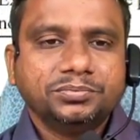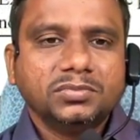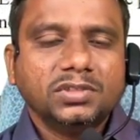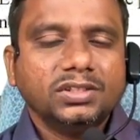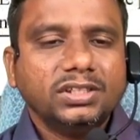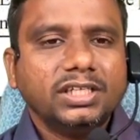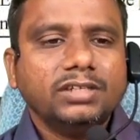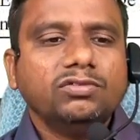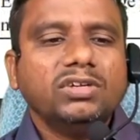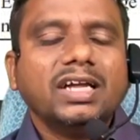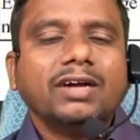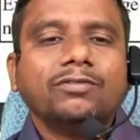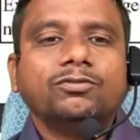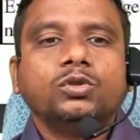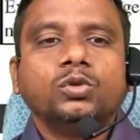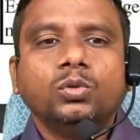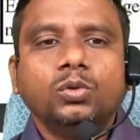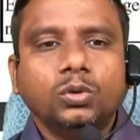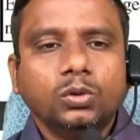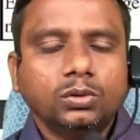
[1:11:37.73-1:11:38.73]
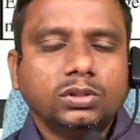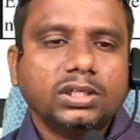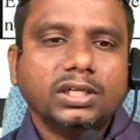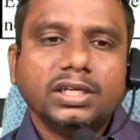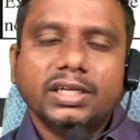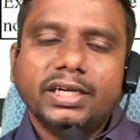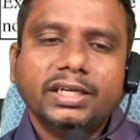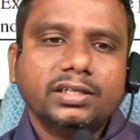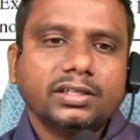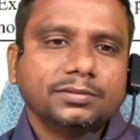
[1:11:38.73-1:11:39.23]
then we have to look
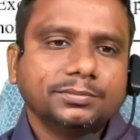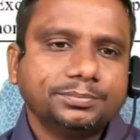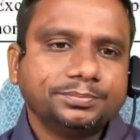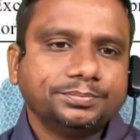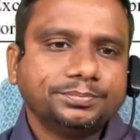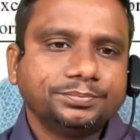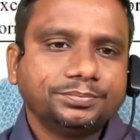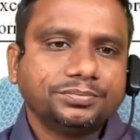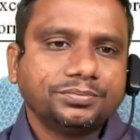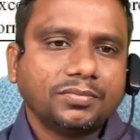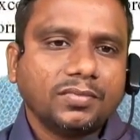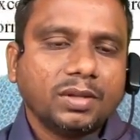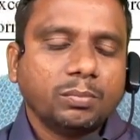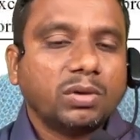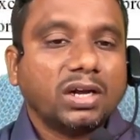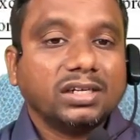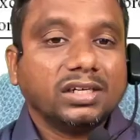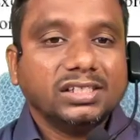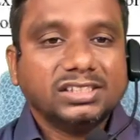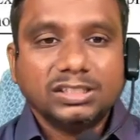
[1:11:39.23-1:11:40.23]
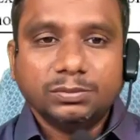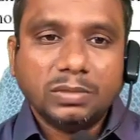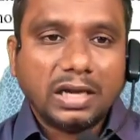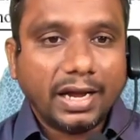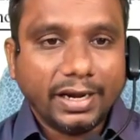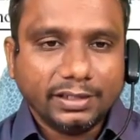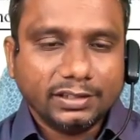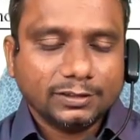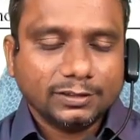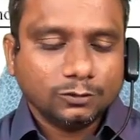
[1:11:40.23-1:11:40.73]
at partnership act.
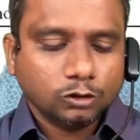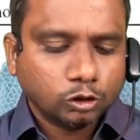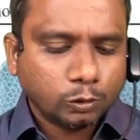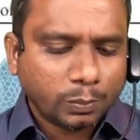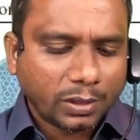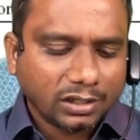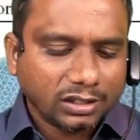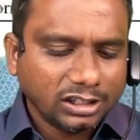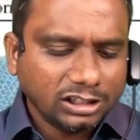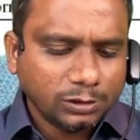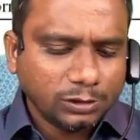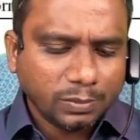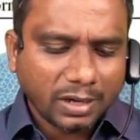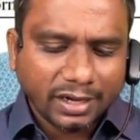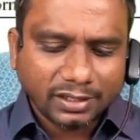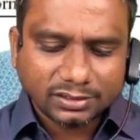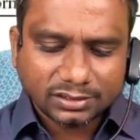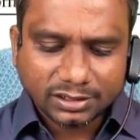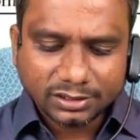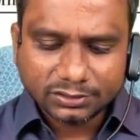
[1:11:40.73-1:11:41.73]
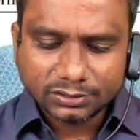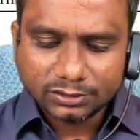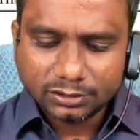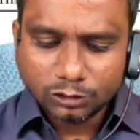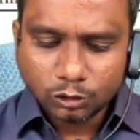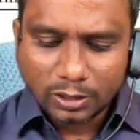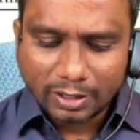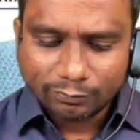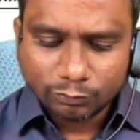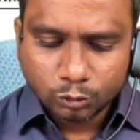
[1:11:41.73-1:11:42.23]
Partnership act is you
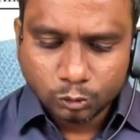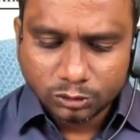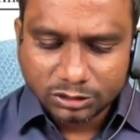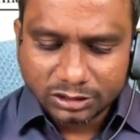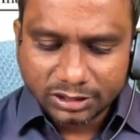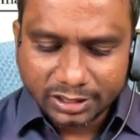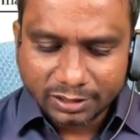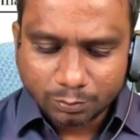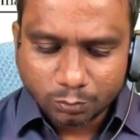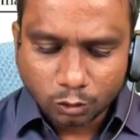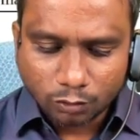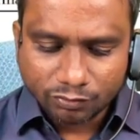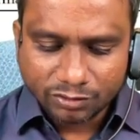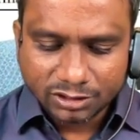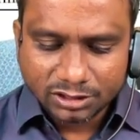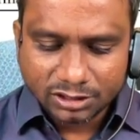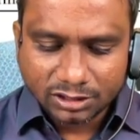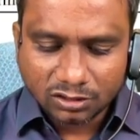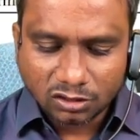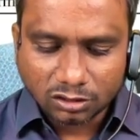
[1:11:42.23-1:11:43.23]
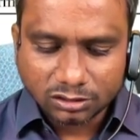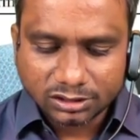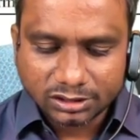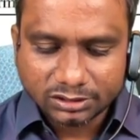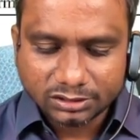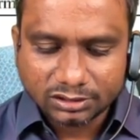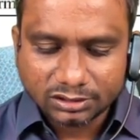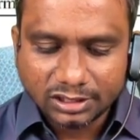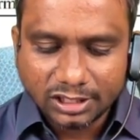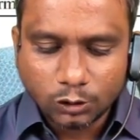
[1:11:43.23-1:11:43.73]
have to share profits and losses
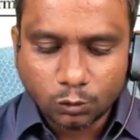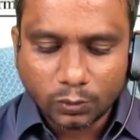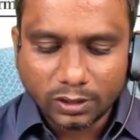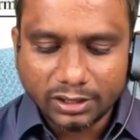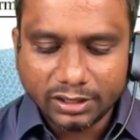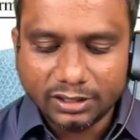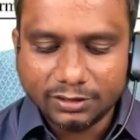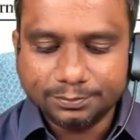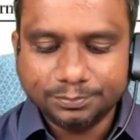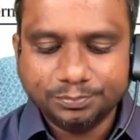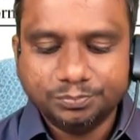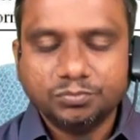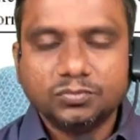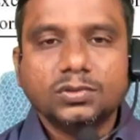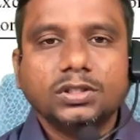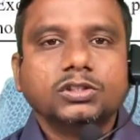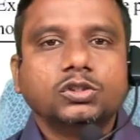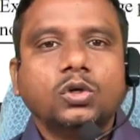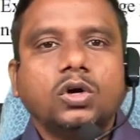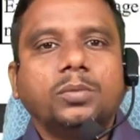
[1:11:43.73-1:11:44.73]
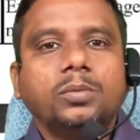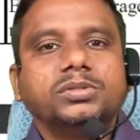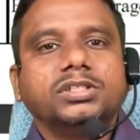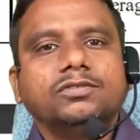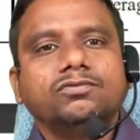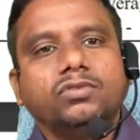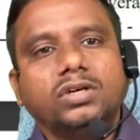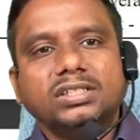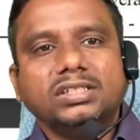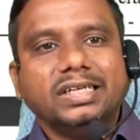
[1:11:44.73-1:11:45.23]
equally. So option
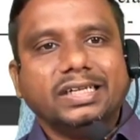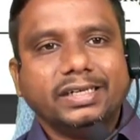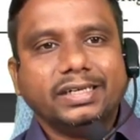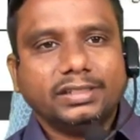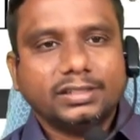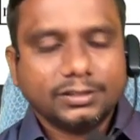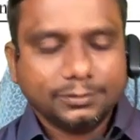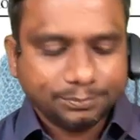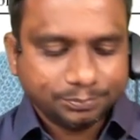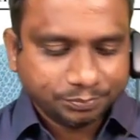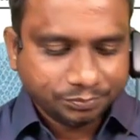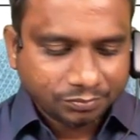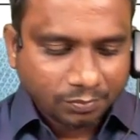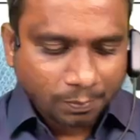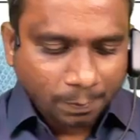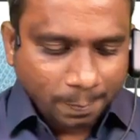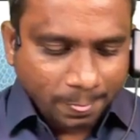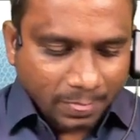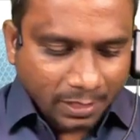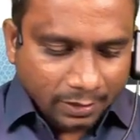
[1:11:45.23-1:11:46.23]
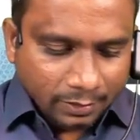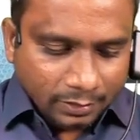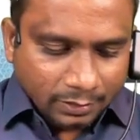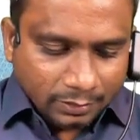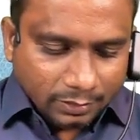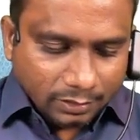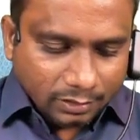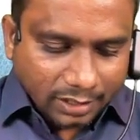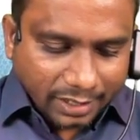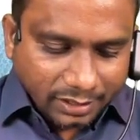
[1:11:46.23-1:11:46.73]
1 correct.
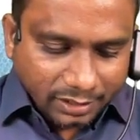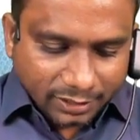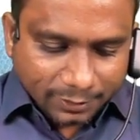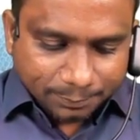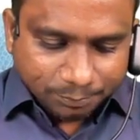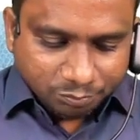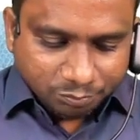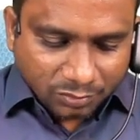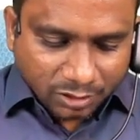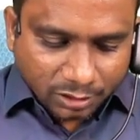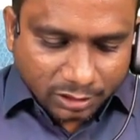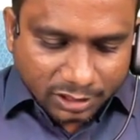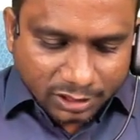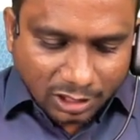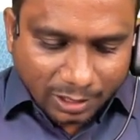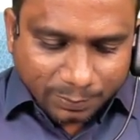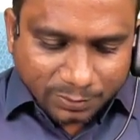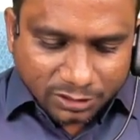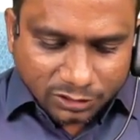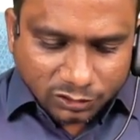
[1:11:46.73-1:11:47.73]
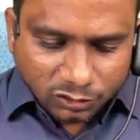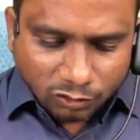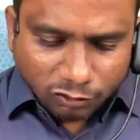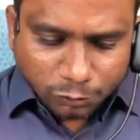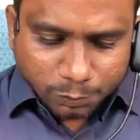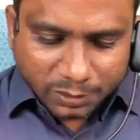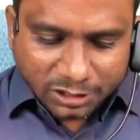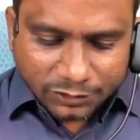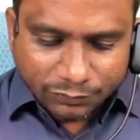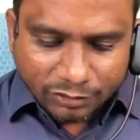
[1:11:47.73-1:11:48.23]
90. In absence of
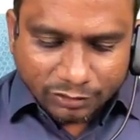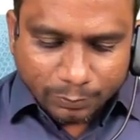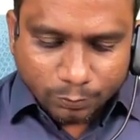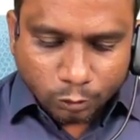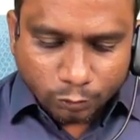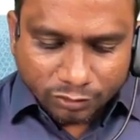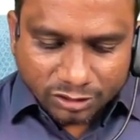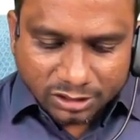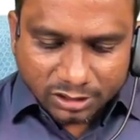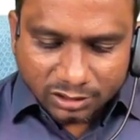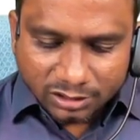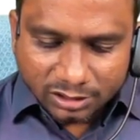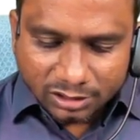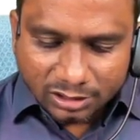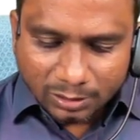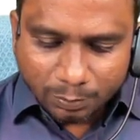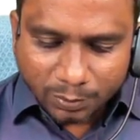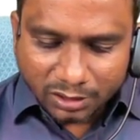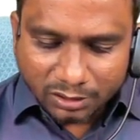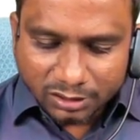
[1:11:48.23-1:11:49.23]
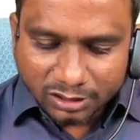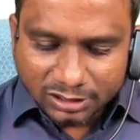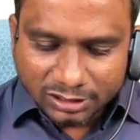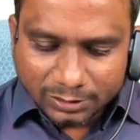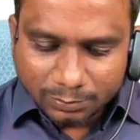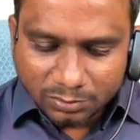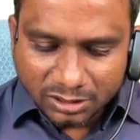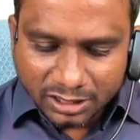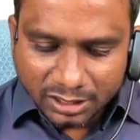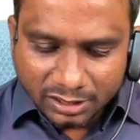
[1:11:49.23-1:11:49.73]
specific provision in the partnership
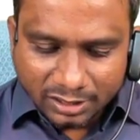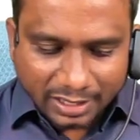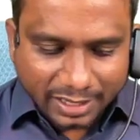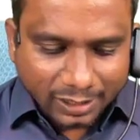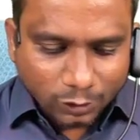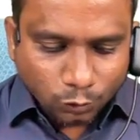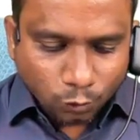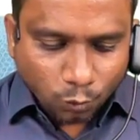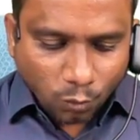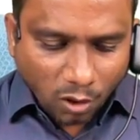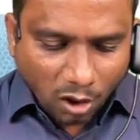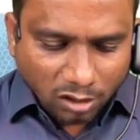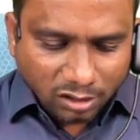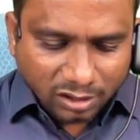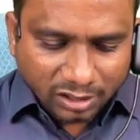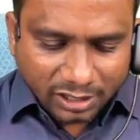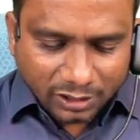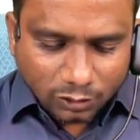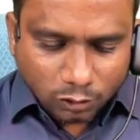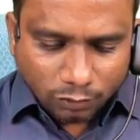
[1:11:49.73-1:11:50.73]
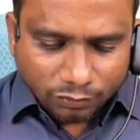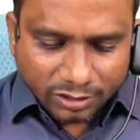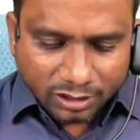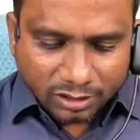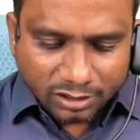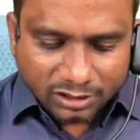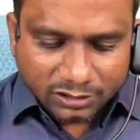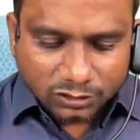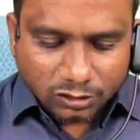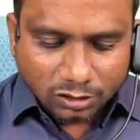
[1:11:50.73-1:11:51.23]
deed, at what rate of
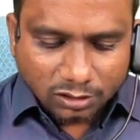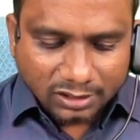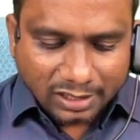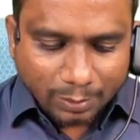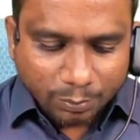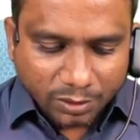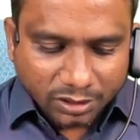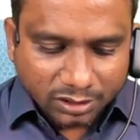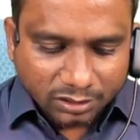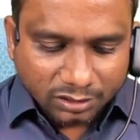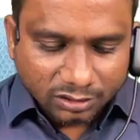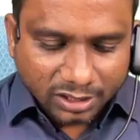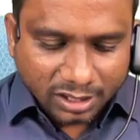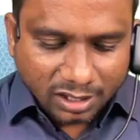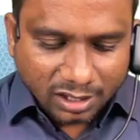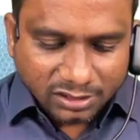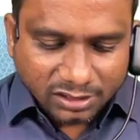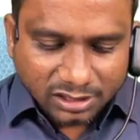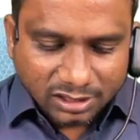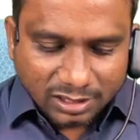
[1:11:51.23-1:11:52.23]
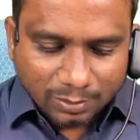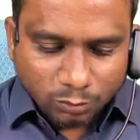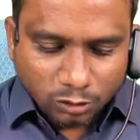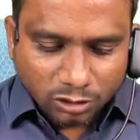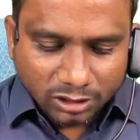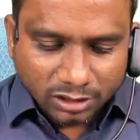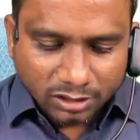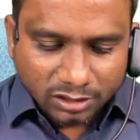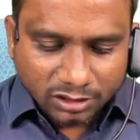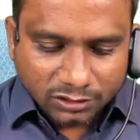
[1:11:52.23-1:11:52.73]
interest on capital? They are asking about
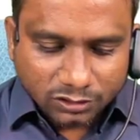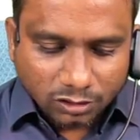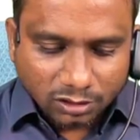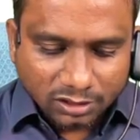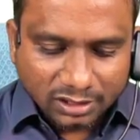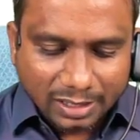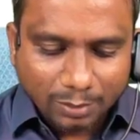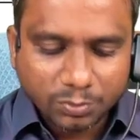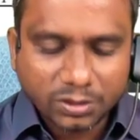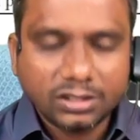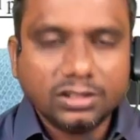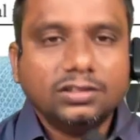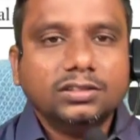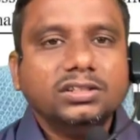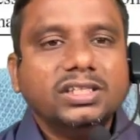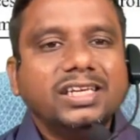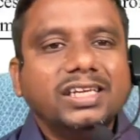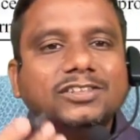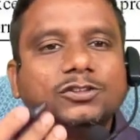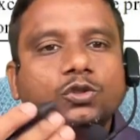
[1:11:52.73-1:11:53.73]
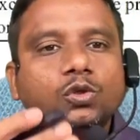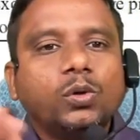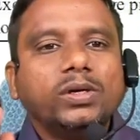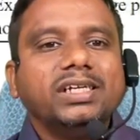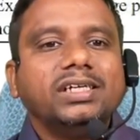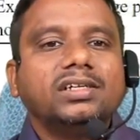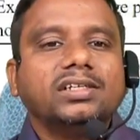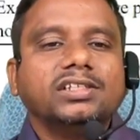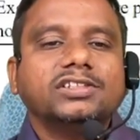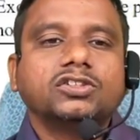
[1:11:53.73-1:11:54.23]
interest on capital. There is no
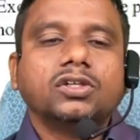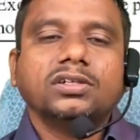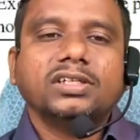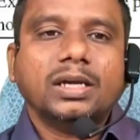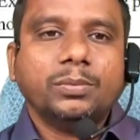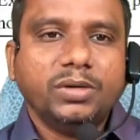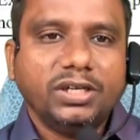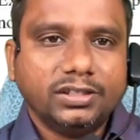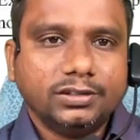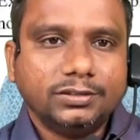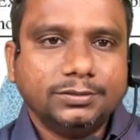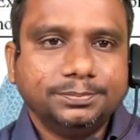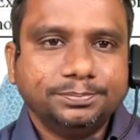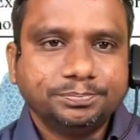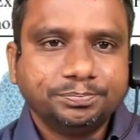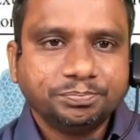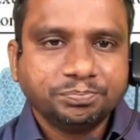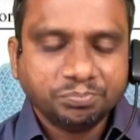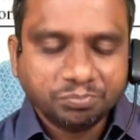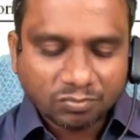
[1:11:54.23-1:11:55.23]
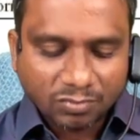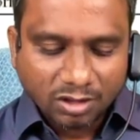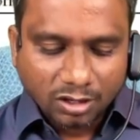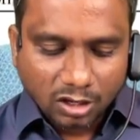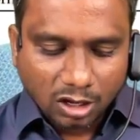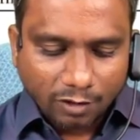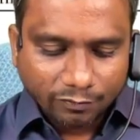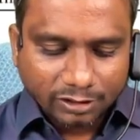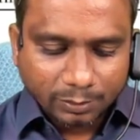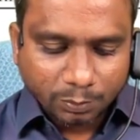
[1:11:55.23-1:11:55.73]
interest on capital
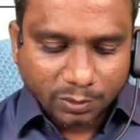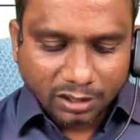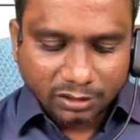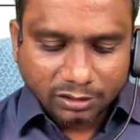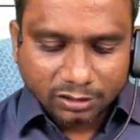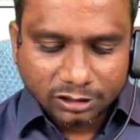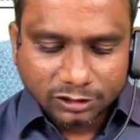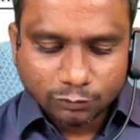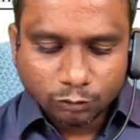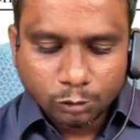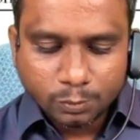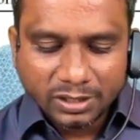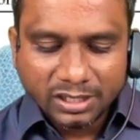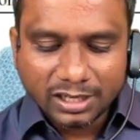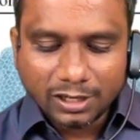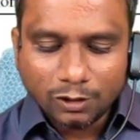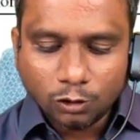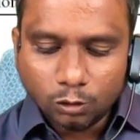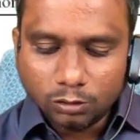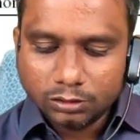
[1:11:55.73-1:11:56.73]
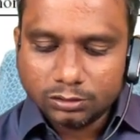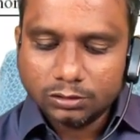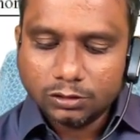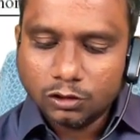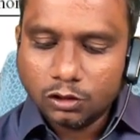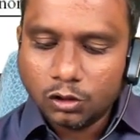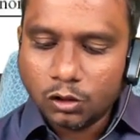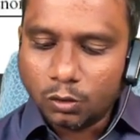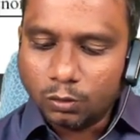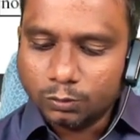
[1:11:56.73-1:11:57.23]
of the partners would be allowed.
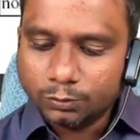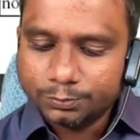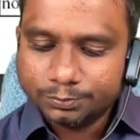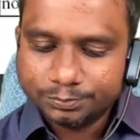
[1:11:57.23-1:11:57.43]
No.